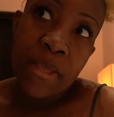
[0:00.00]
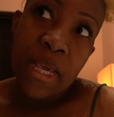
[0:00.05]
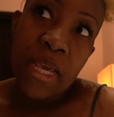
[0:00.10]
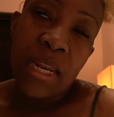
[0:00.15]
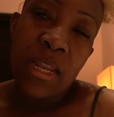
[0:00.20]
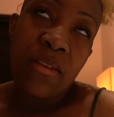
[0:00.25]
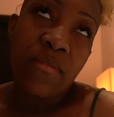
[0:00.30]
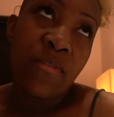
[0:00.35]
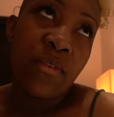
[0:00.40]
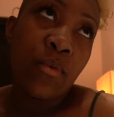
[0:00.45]

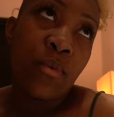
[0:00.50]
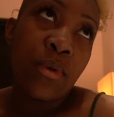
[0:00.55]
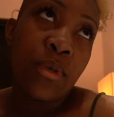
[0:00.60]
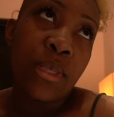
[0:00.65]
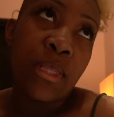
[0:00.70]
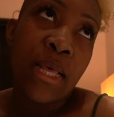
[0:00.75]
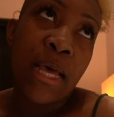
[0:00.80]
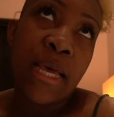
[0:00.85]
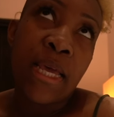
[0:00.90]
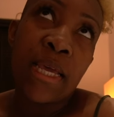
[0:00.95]
And if it
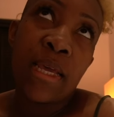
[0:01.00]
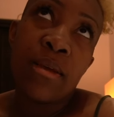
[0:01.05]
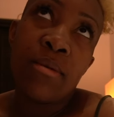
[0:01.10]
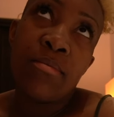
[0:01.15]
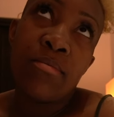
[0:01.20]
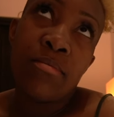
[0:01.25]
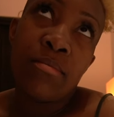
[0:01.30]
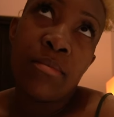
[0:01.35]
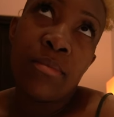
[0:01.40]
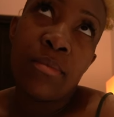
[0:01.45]
was like
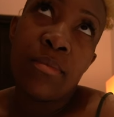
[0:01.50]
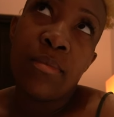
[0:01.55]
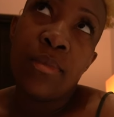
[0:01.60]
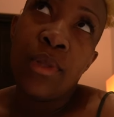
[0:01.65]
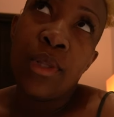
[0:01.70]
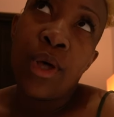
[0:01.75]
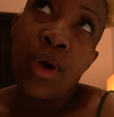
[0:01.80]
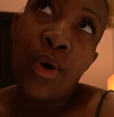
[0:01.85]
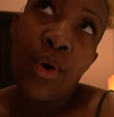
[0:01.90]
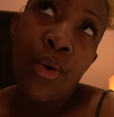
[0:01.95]

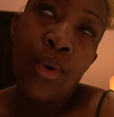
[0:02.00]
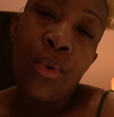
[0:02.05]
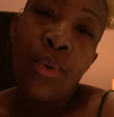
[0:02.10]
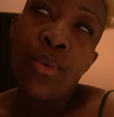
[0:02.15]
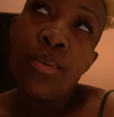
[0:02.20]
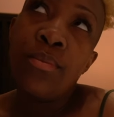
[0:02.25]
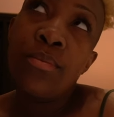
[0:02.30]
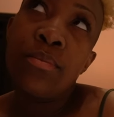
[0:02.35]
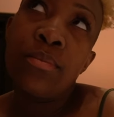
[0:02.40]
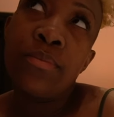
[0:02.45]

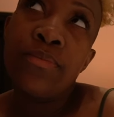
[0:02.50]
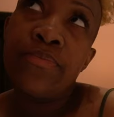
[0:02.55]
low,